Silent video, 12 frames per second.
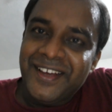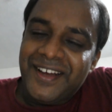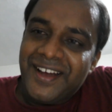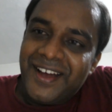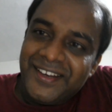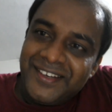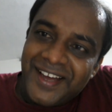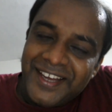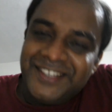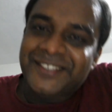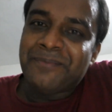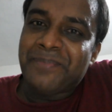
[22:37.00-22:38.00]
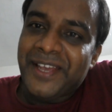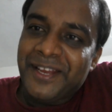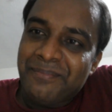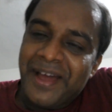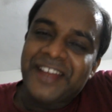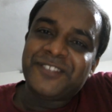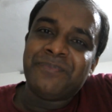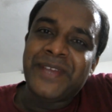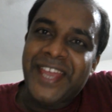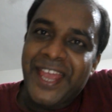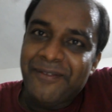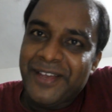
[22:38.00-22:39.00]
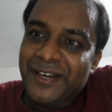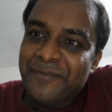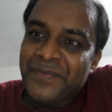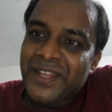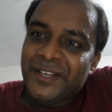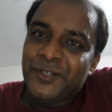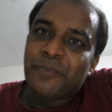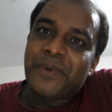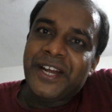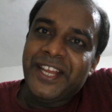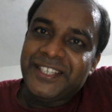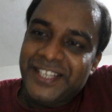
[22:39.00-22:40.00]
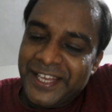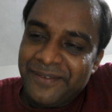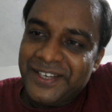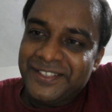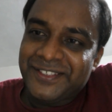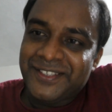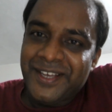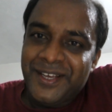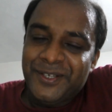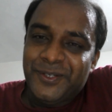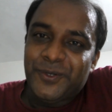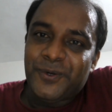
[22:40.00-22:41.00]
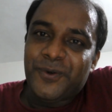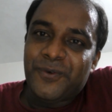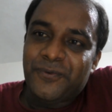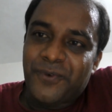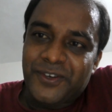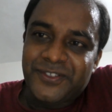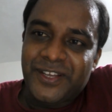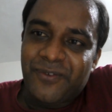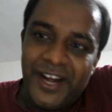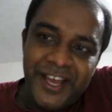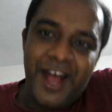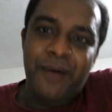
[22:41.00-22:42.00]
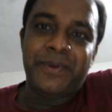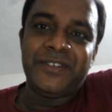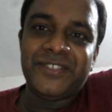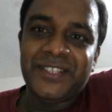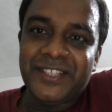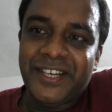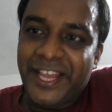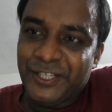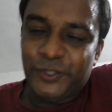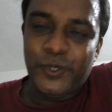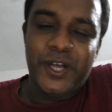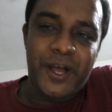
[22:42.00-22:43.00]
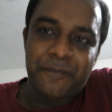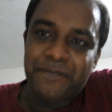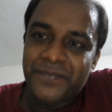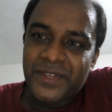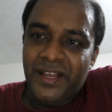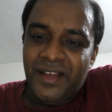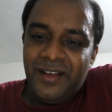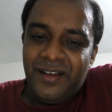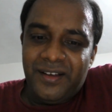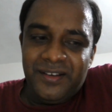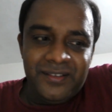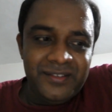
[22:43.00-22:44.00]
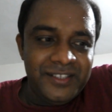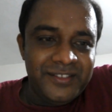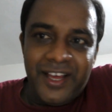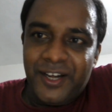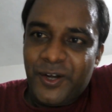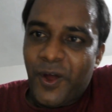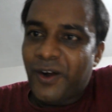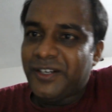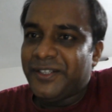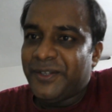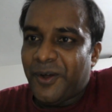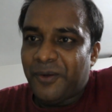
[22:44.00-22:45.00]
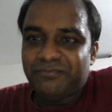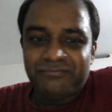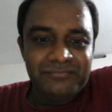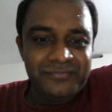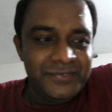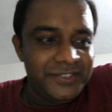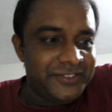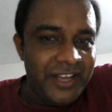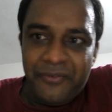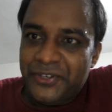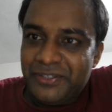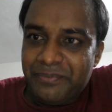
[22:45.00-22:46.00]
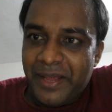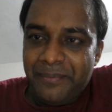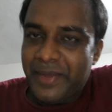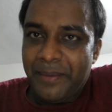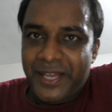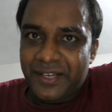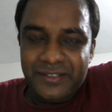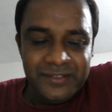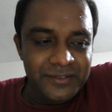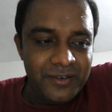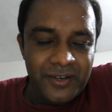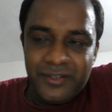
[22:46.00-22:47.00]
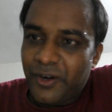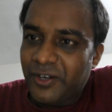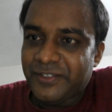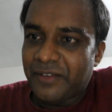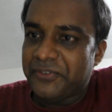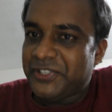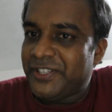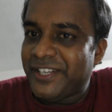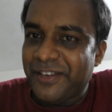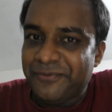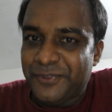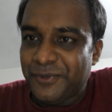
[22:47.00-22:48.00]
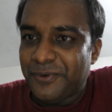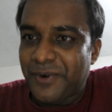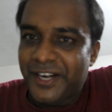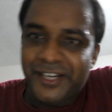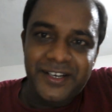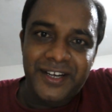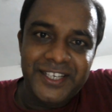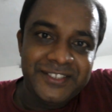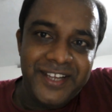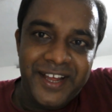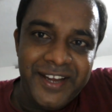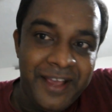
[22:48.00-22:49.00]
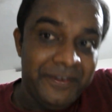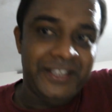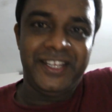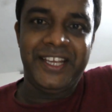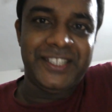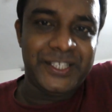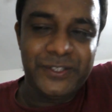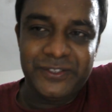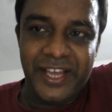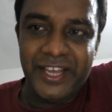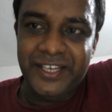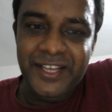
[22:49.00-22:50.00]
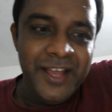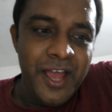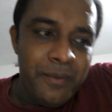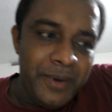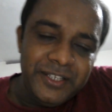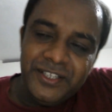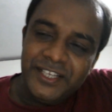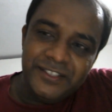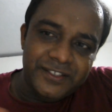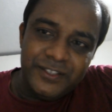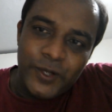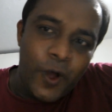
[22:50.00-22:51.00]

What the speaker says: and anticipate man's behavior, to predict events, to foresee what happens in the days to come. These are not, sufficient, maybe not sufficient enough to understand everything in the society, but these